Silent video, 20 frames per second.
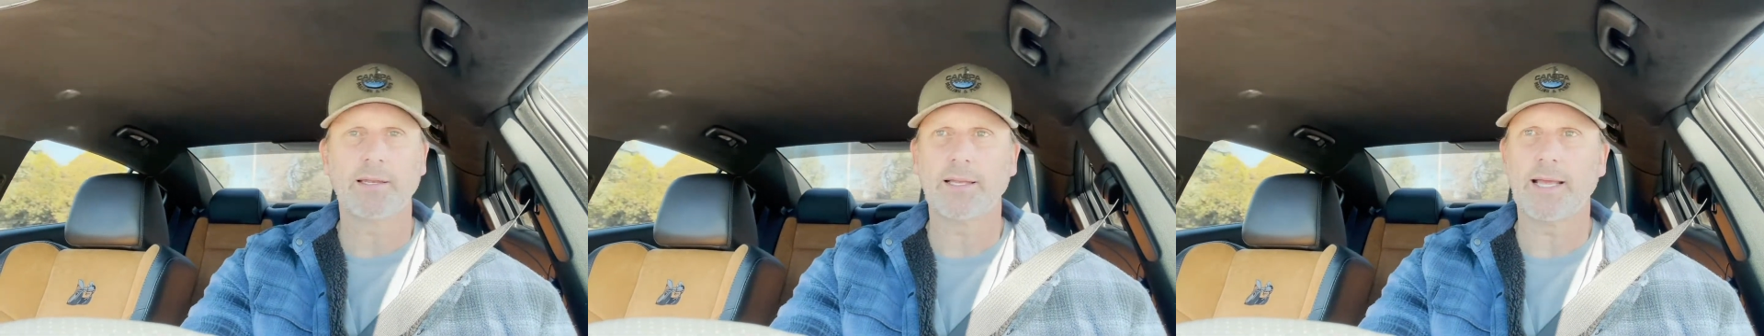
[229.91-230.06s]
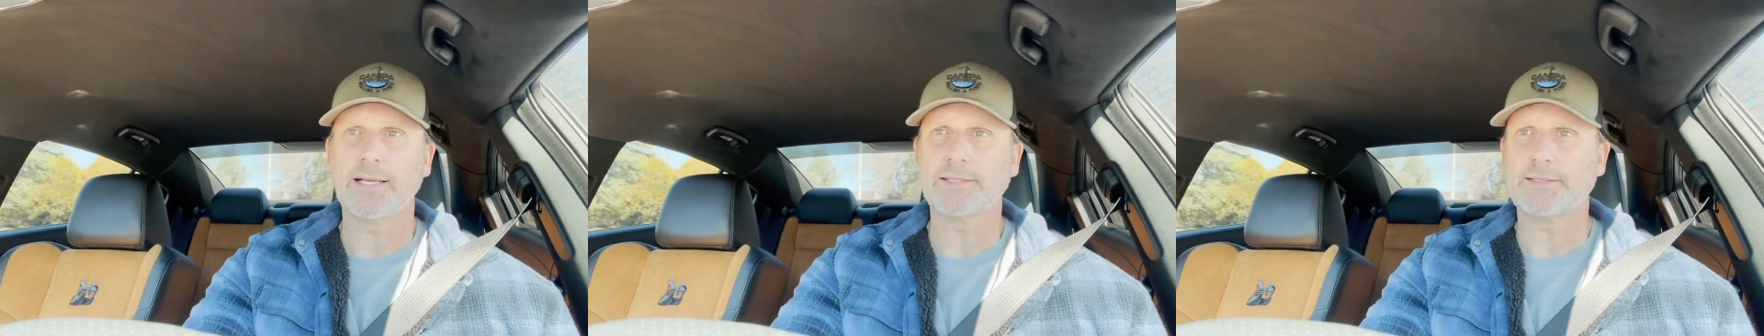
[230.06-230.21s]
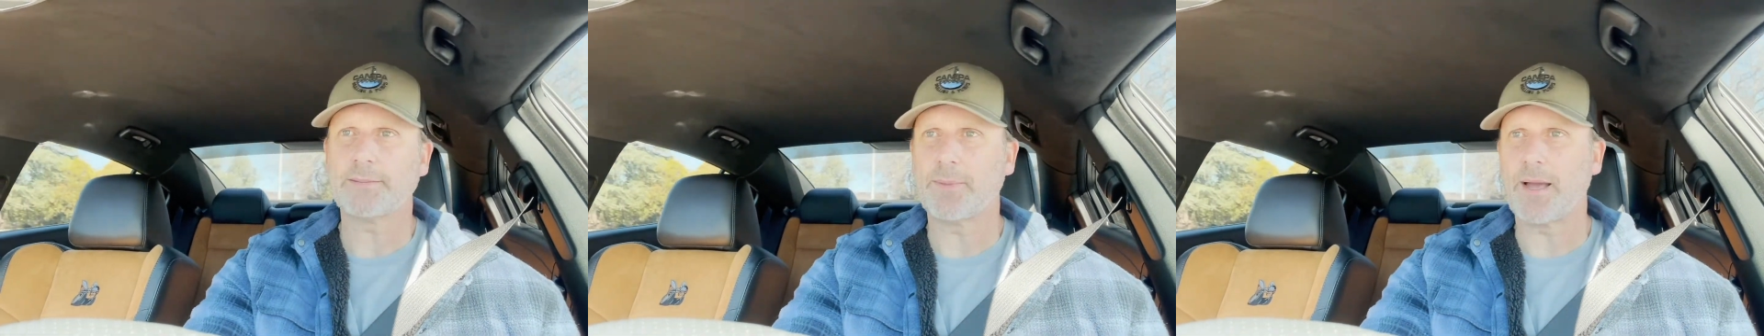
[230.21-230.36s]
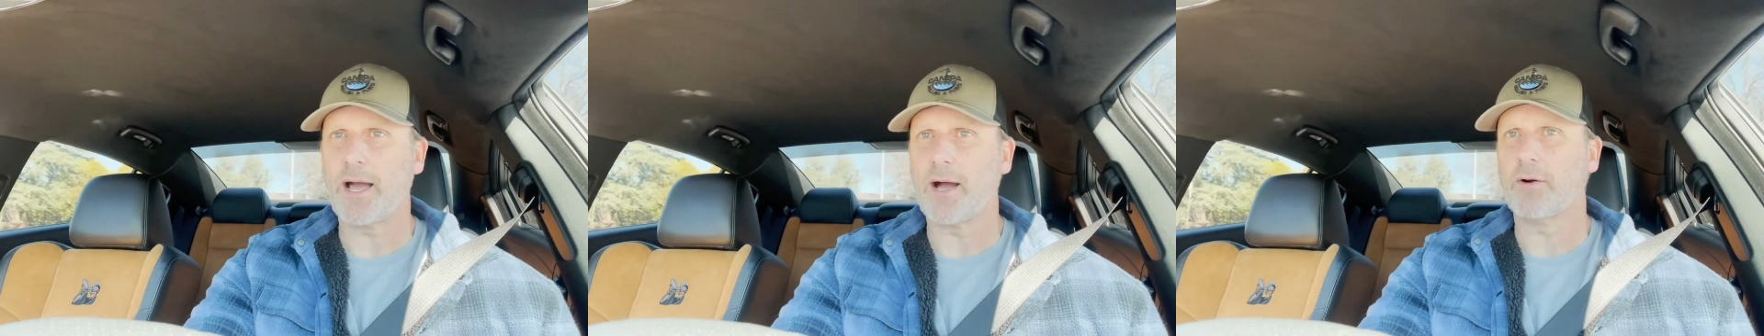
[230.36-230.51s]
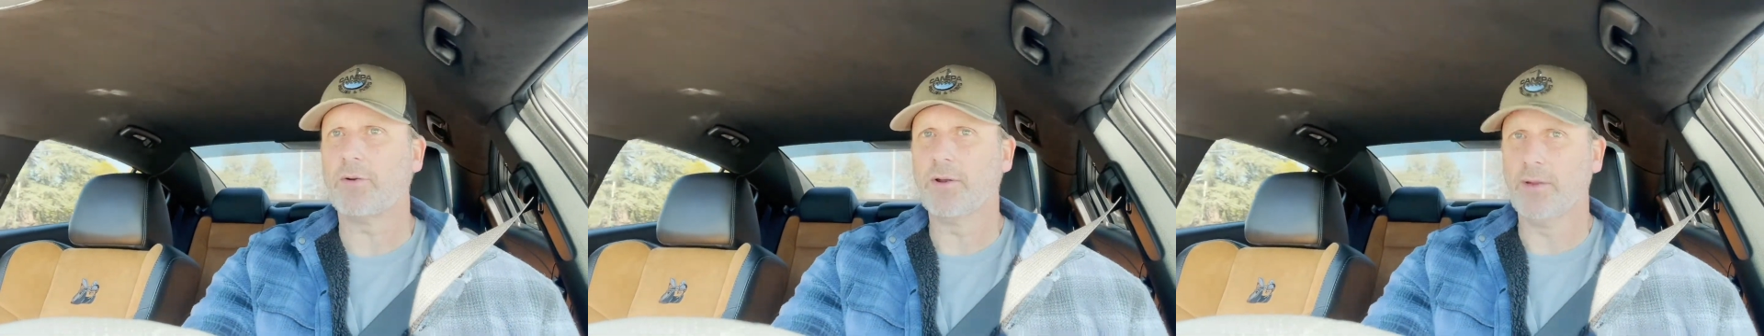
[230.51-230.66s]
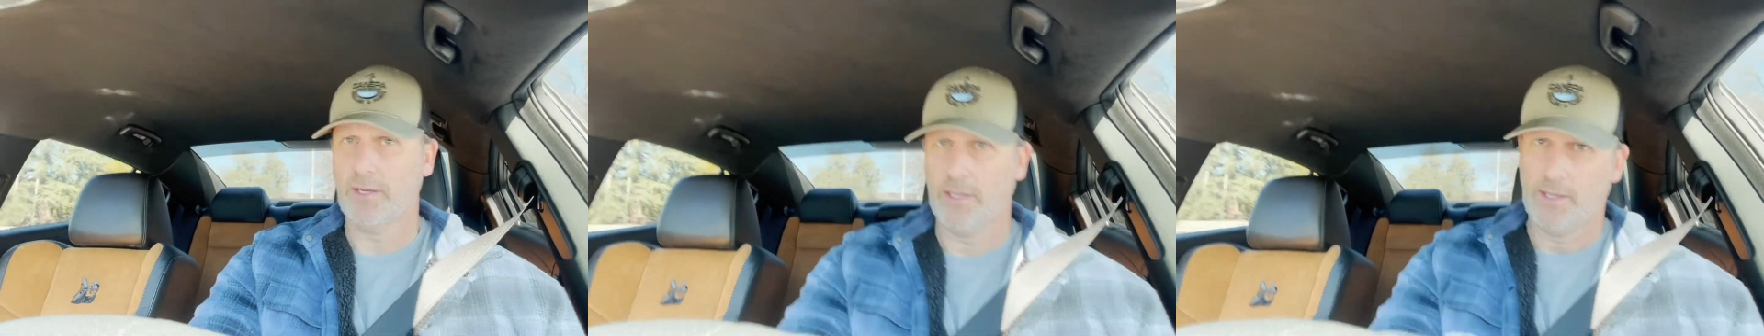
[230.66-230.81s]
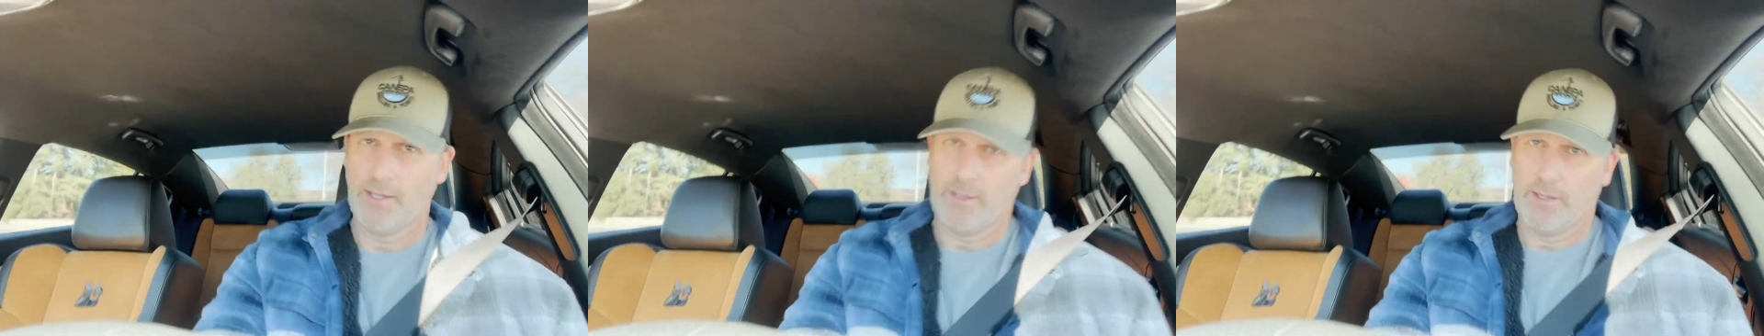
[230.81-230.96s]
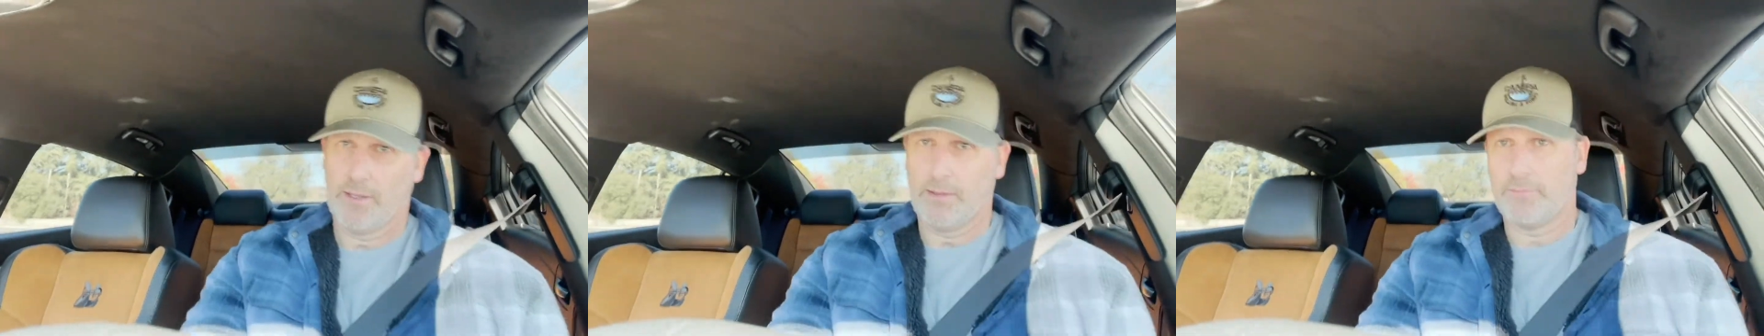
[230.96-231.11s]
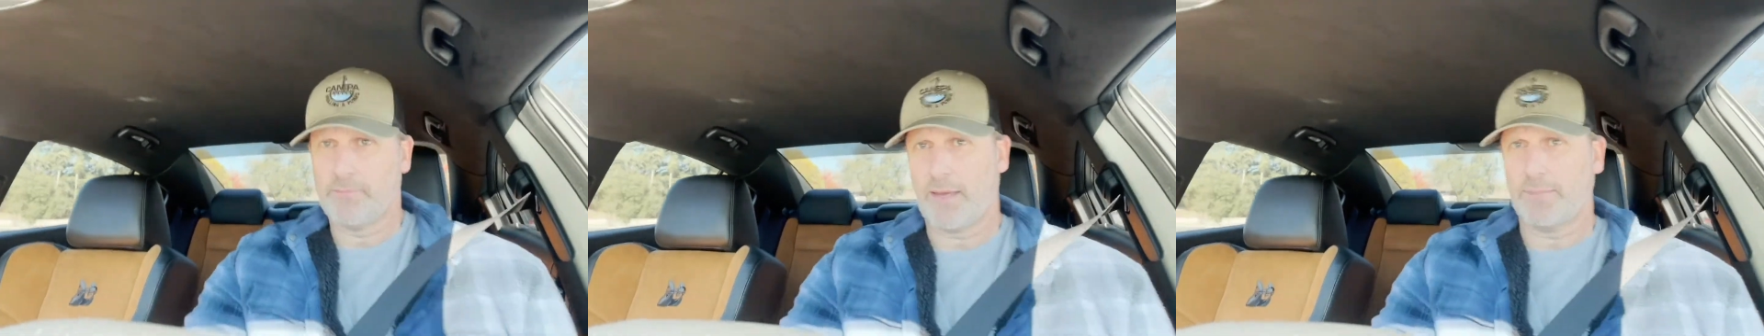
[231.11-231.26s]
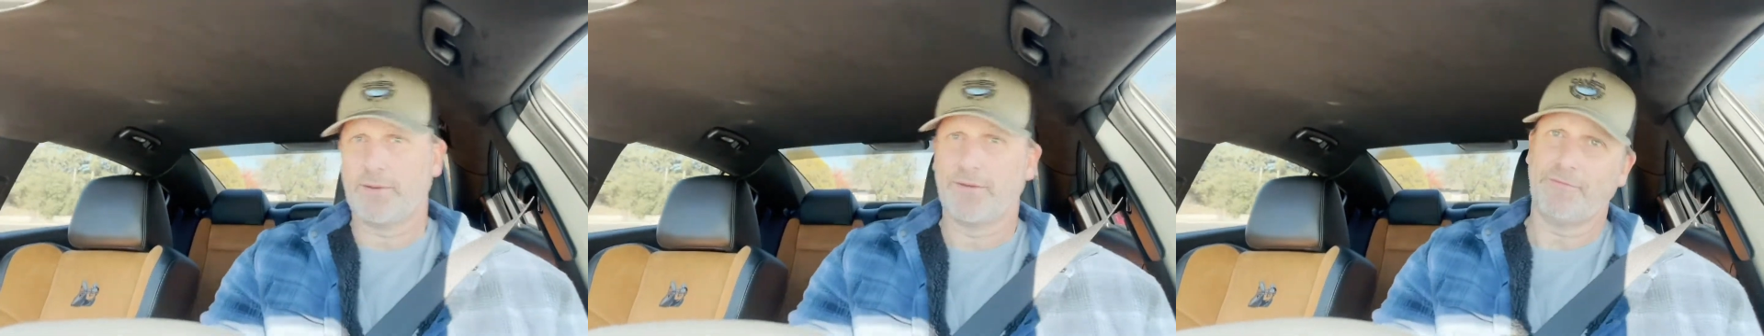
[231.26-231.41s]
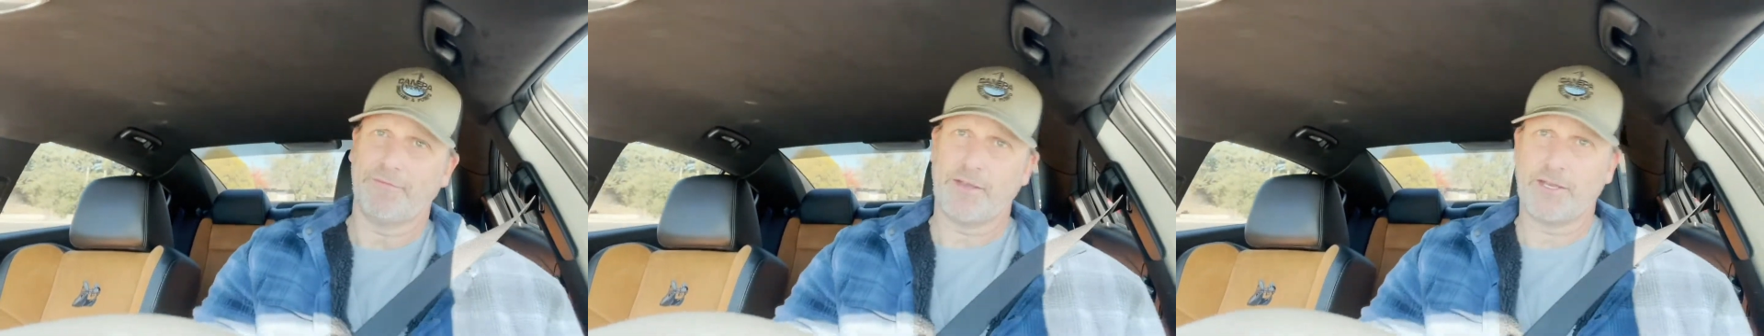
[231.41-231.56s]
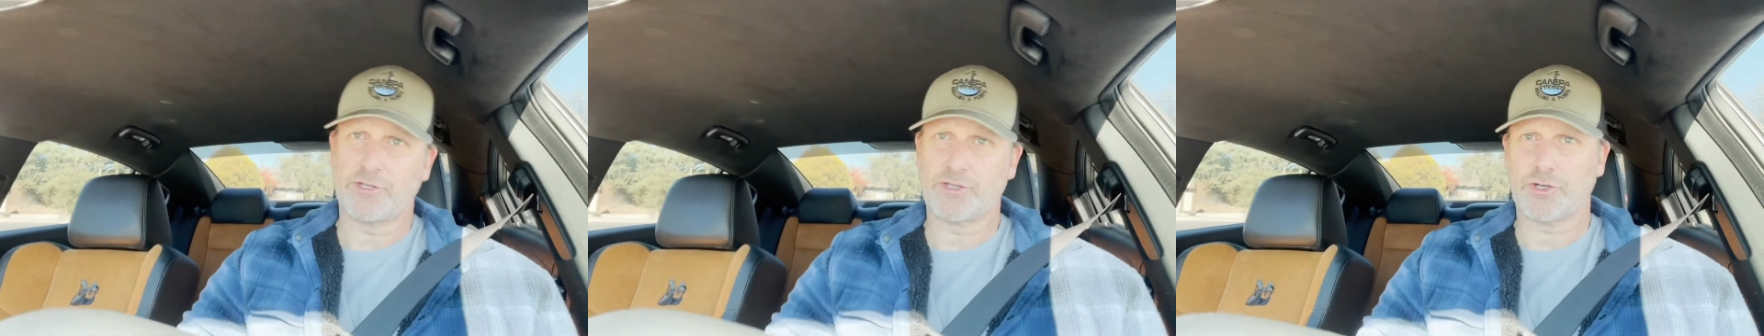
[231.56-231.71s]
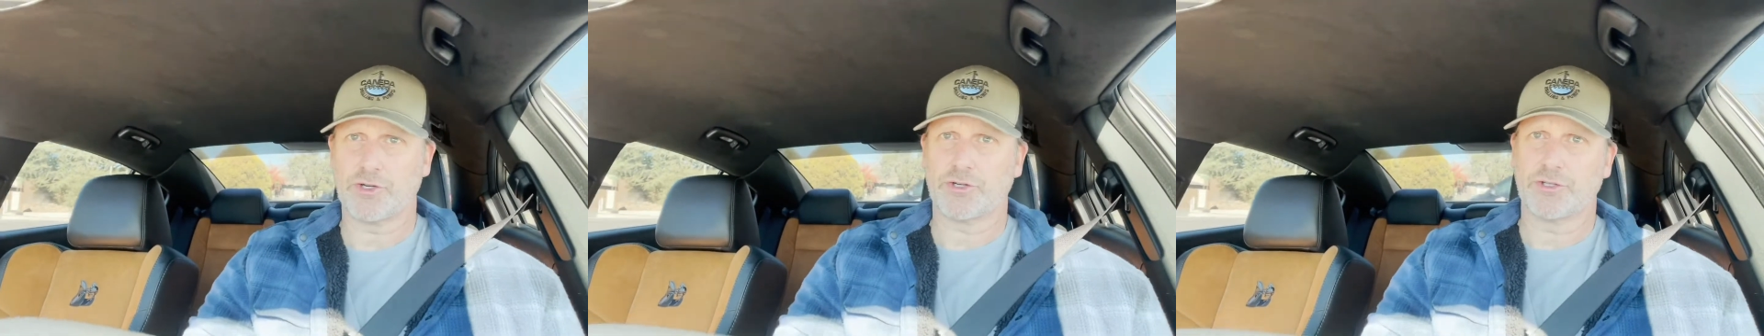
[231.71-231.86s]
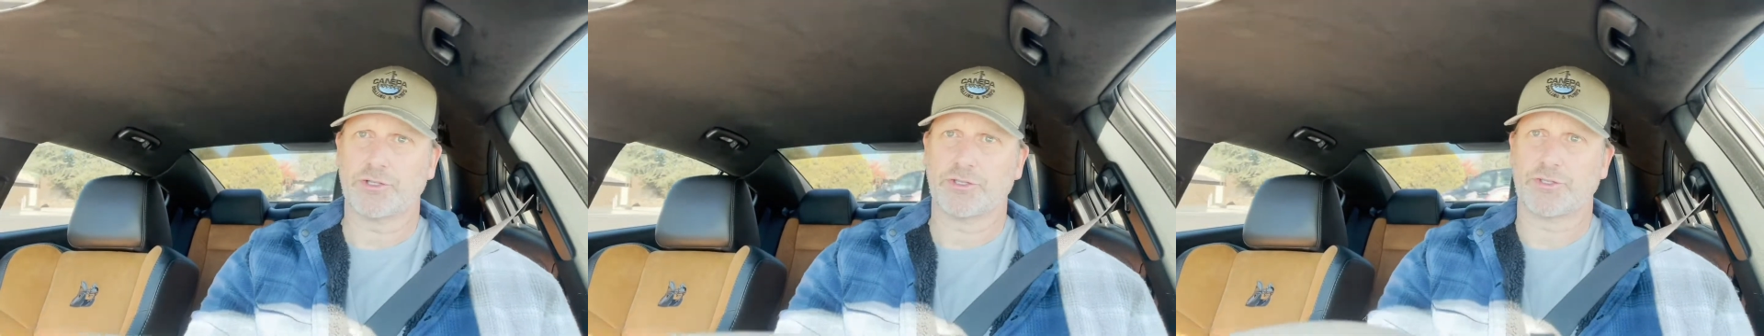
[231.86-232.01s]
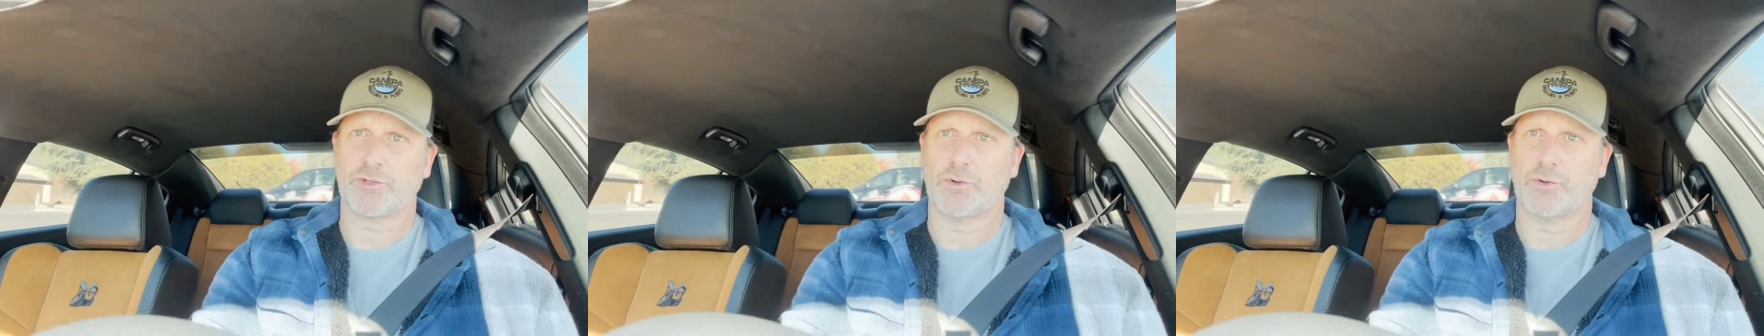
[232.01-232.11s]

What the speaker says: less about maybe features